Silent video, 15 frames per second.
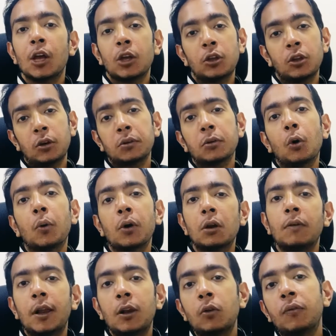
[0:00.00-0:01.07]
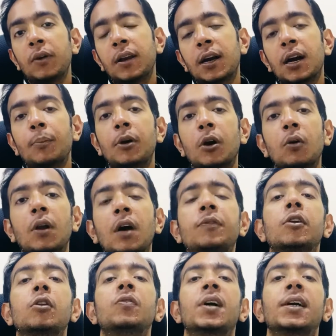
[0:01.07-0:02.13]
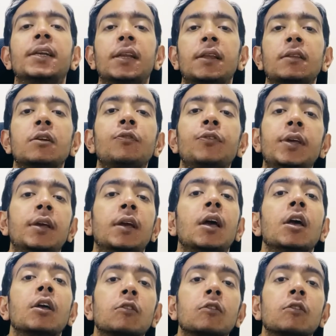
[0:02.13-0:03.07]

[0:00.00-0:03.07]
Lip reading: Your overall value will come down after you factor in the fee.